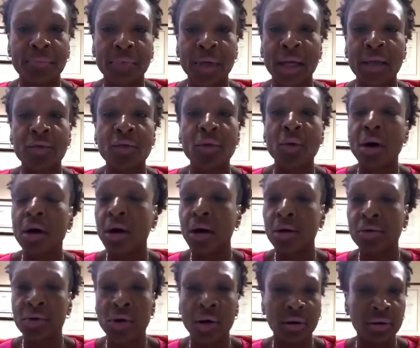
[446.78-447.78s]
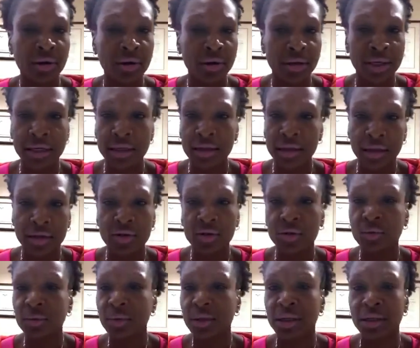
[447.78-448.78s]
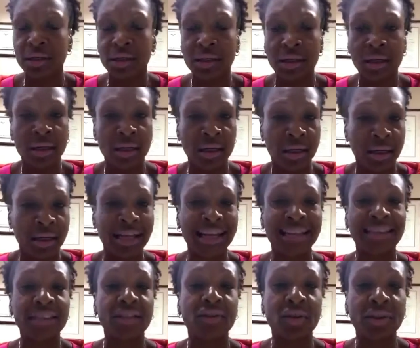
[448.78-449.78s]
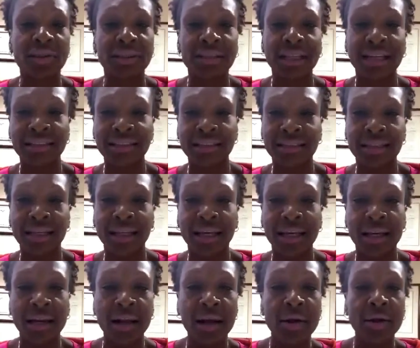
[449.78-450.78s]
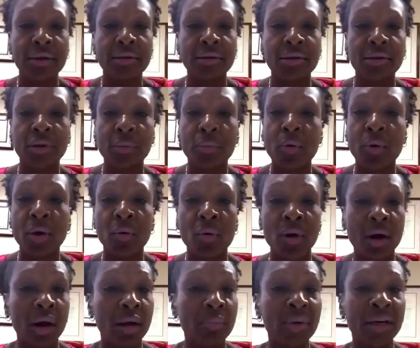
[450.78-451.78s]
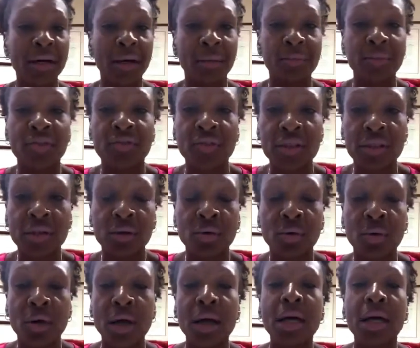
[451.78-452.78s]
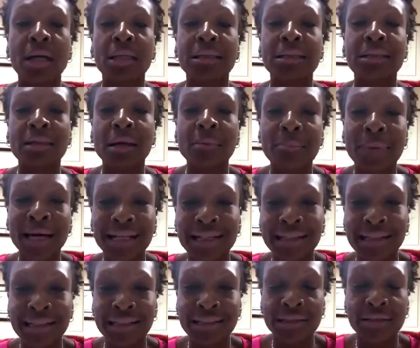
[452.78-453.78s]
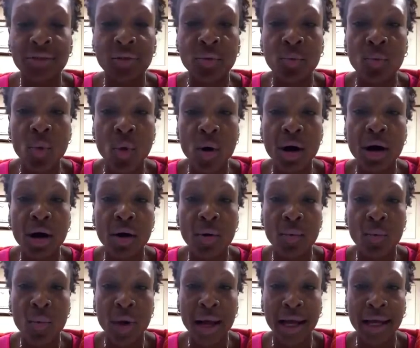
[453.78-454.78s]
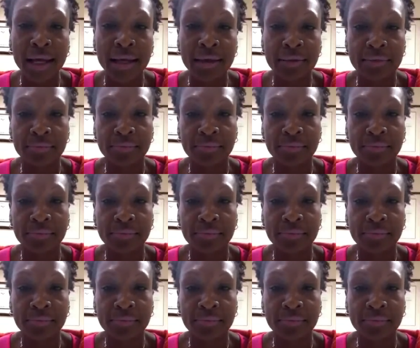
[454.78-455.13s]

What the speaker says: and y'all are getting into it, and it starts to escalate to the point where it becomes physical, somebody needs to walk away,